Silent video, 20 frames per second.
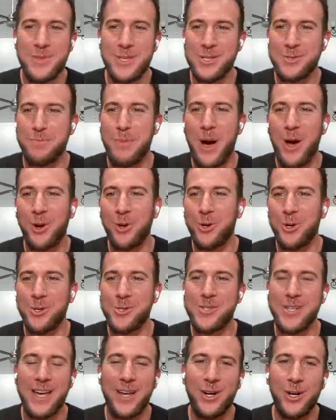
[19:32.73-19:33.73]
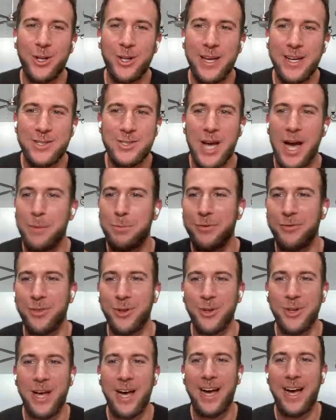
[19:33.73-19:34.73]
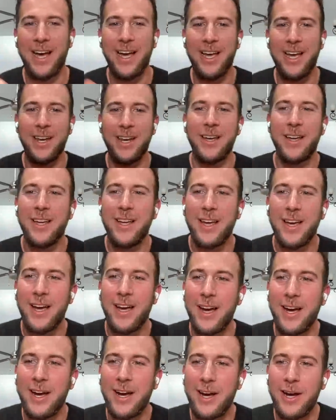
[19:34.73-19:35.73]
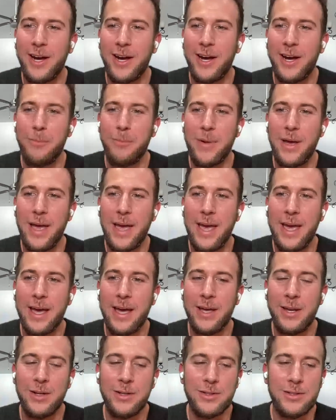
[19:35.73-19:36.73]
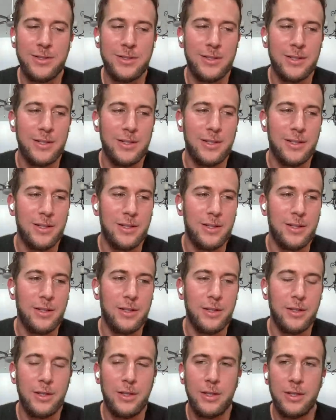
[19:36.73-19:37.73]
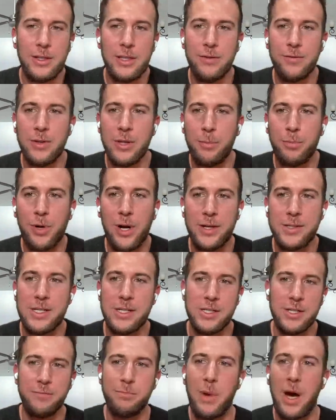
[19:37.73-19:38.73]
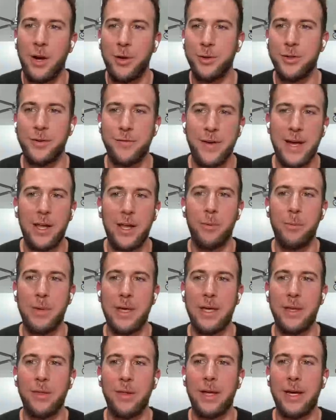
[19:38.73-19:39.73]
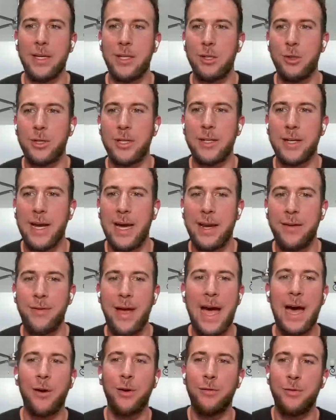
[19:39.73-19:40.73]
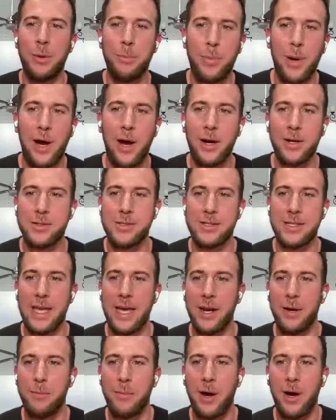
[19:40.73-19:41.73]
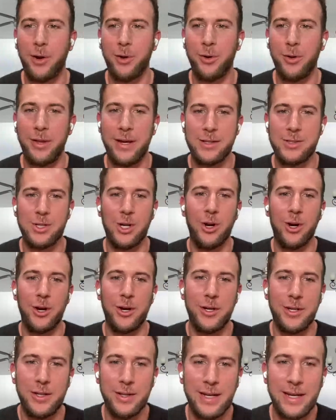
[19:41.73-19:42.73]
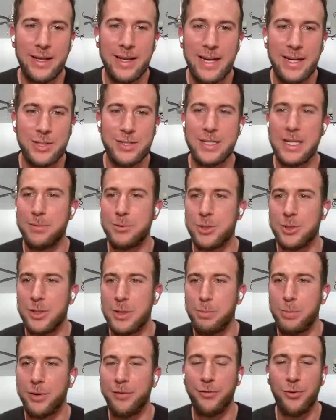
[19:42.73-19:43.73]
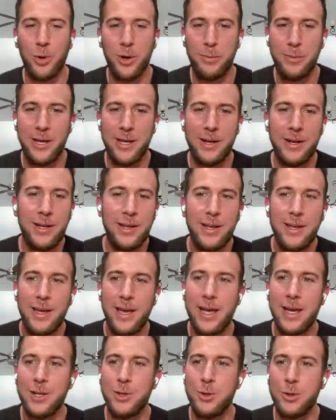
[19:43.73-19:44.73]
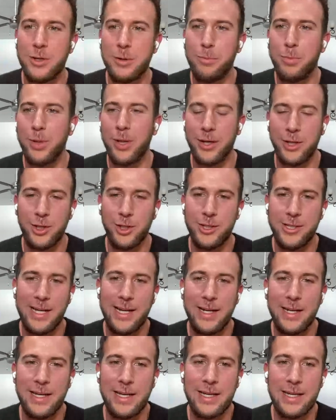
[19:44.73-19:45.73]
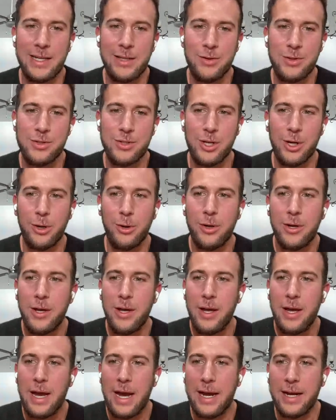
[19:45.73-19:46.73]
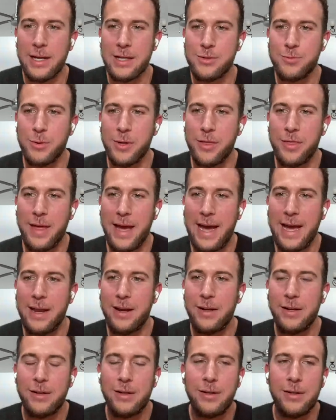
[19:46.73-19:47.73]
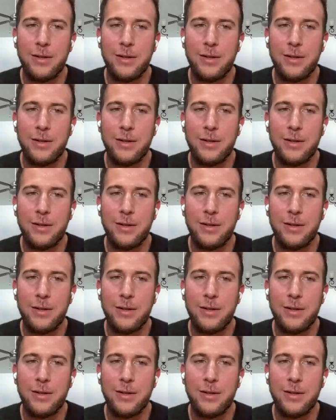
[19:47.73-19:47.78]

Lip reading: these models that are like top of the line. And even the process of model development, like you can kind of out of the box get a model that's already like exceptionally performant and you can plug your data in. So I guess with that